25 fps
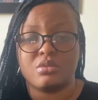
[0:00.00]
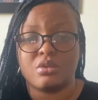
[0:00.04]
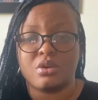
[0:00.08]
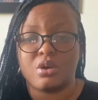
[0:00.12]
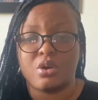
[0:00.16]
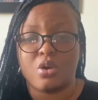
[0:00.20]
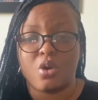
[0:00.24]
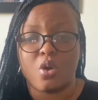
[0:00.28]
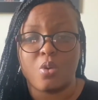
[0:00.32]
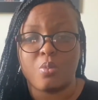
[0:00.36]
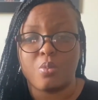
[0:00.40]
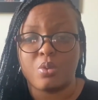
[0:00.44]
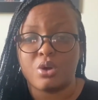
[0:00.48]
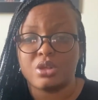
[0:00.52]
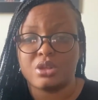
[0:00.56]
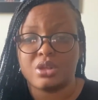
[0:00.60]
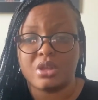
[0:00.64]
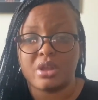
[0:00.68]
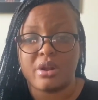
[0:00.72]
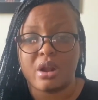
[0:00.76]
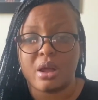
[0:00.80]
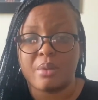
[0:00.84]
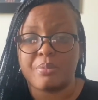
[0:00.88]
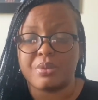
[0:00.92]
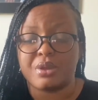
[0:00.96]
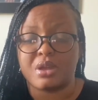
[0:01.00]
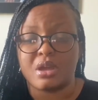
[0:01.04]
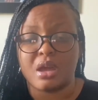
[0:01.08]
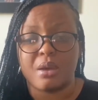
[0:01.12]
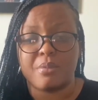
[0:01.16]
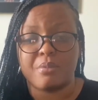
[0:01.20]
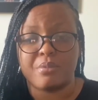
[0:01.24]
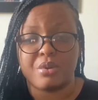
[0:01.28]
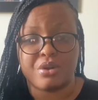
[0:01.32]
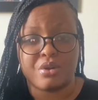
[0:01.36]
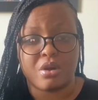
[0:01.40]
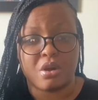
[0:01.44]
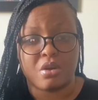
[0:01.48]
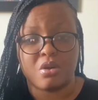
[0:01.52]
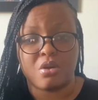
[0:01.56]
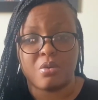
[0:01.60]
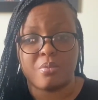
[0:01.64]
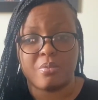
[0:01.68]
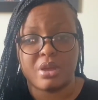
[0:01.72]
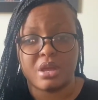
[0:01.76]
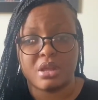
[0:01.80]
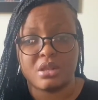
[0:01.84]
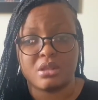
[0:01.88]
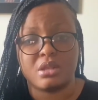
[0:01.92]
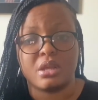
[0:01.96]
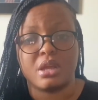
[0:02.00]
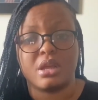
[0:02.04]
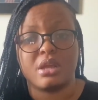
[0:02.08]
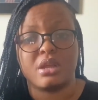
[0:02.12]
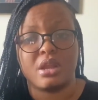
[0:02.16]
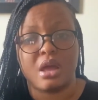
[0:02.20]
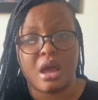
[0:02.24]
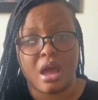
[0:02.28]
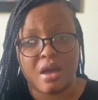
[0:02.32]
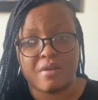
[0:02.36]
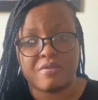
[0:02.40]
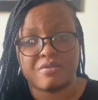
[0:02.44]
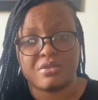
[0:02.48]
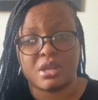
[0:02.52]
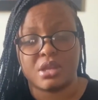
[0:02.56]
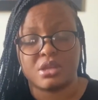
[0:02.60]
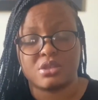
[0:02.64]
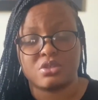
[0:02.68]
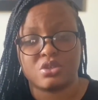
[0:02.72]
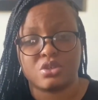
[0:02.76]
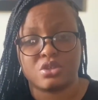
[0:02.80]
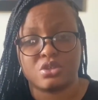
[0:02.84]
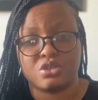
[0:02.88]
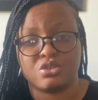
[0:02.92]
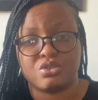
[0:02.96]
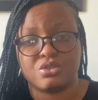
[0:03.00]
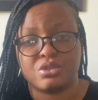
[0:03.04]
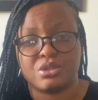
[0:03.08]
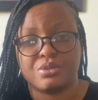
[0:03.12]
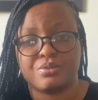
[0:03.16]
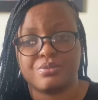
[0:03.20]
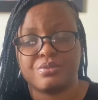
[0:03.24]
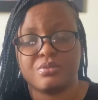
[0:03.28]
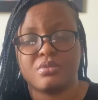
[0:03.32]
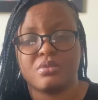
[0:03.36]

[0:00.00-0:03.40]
hormone therapy can be recommended after surgery.